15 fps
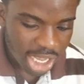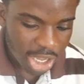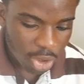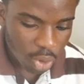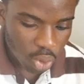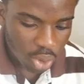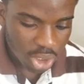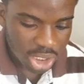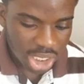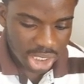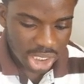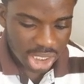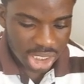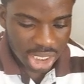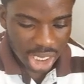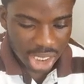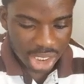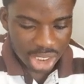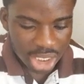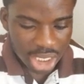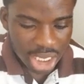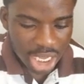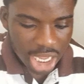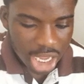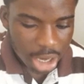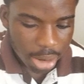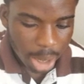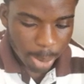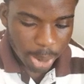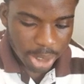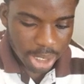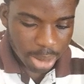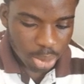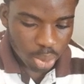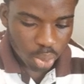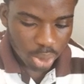encoding the data and wrapping them